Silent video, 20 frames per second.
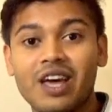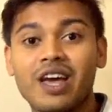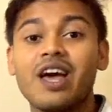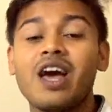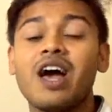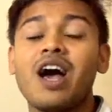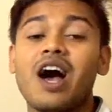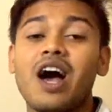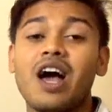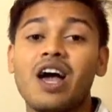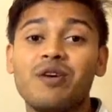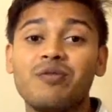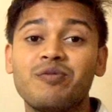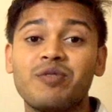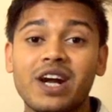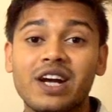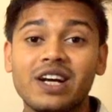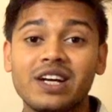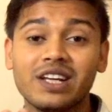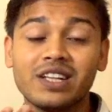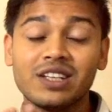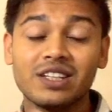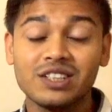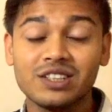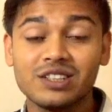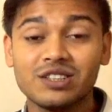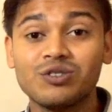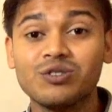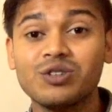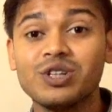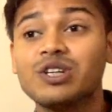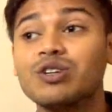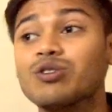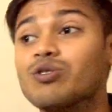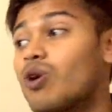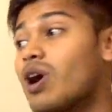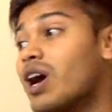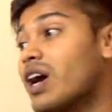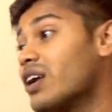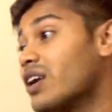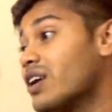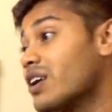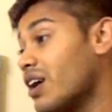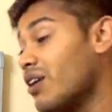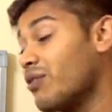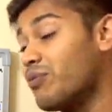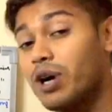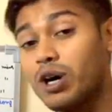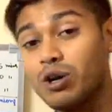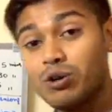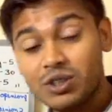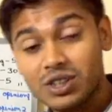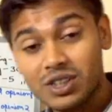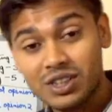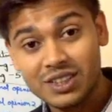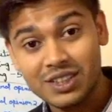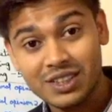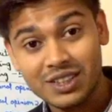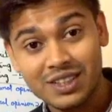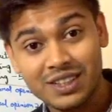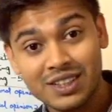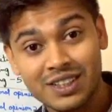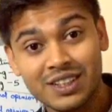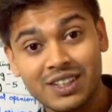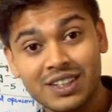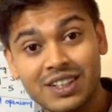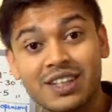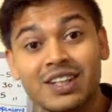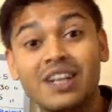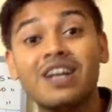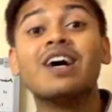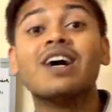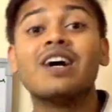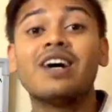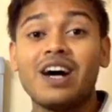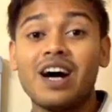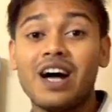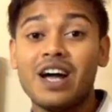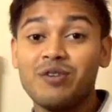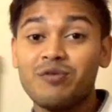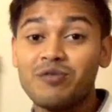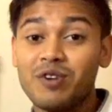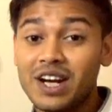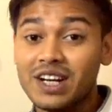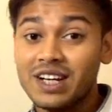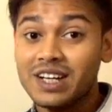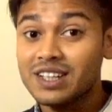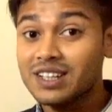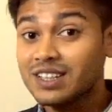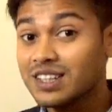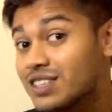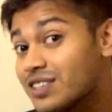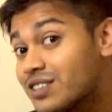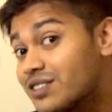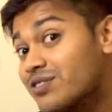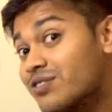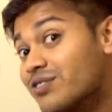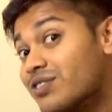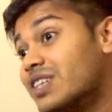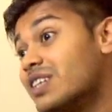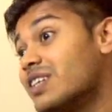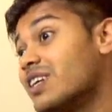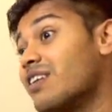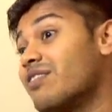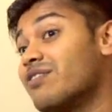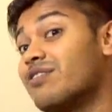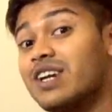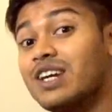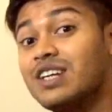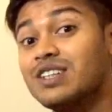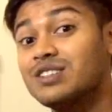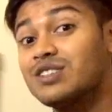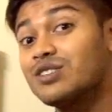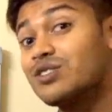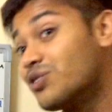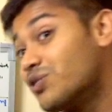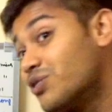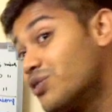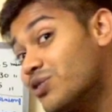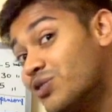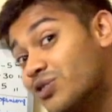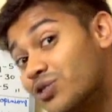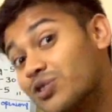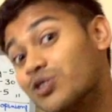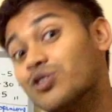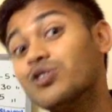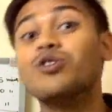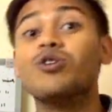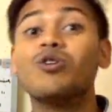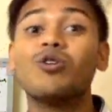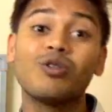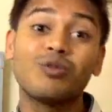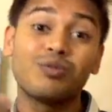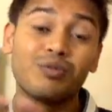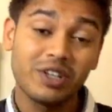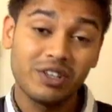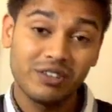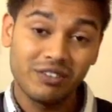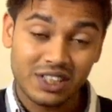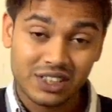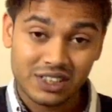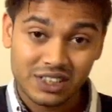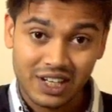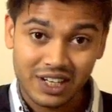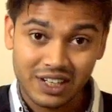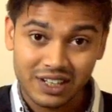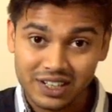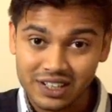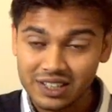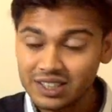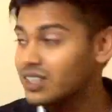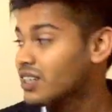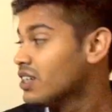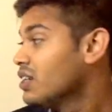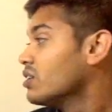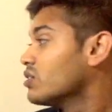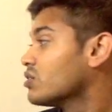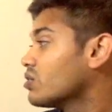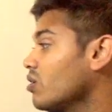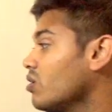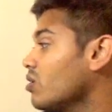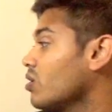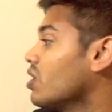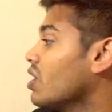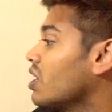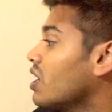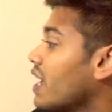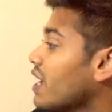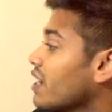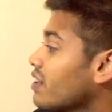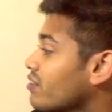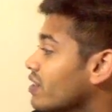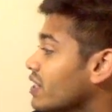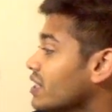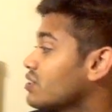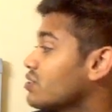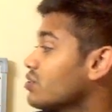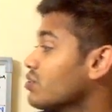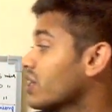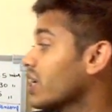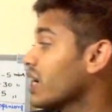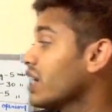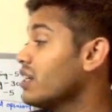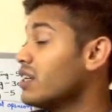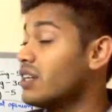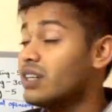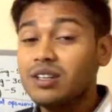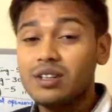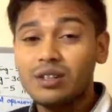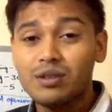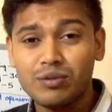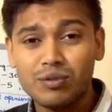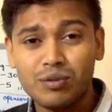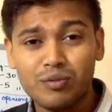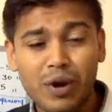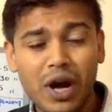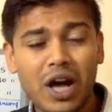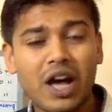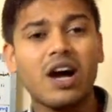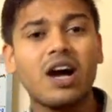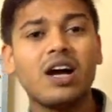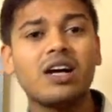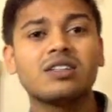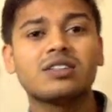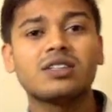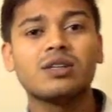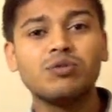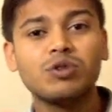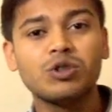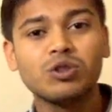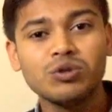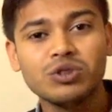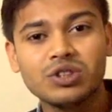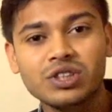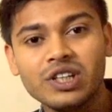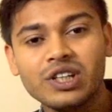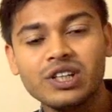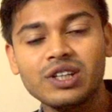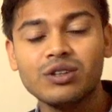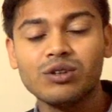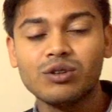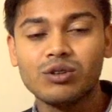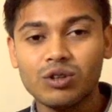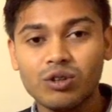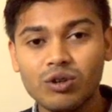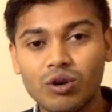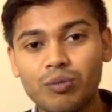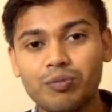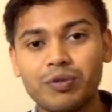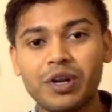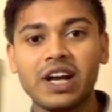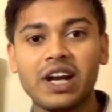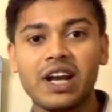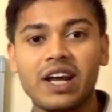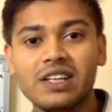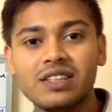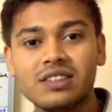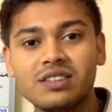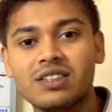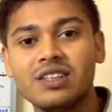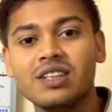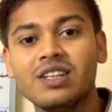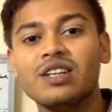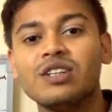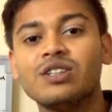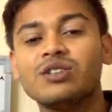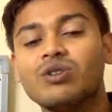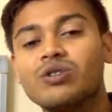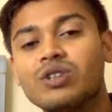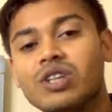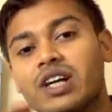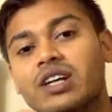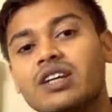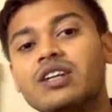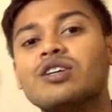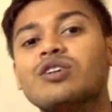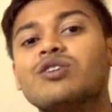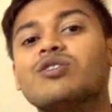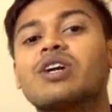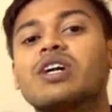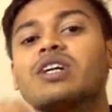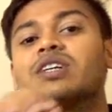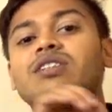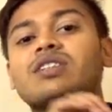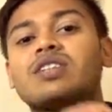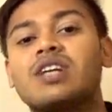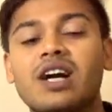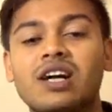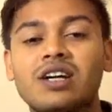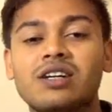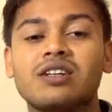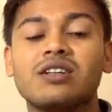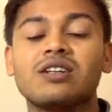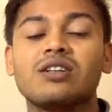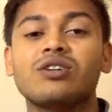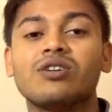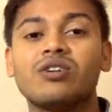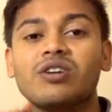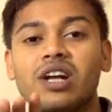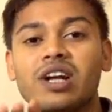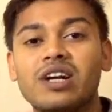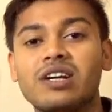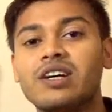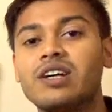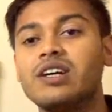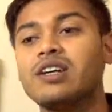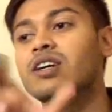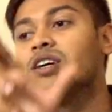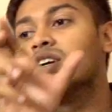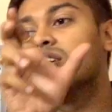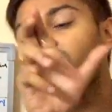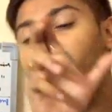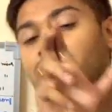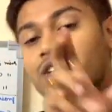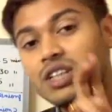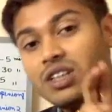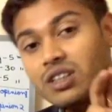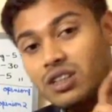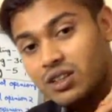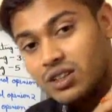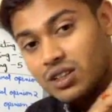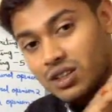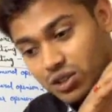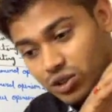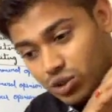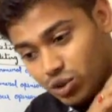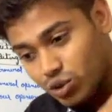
okay, I am writing this to inquire about, I am writing this with reference to your previous letter. So likewise, you can by heart some 2-3 good opening lines. so that you can start your letter with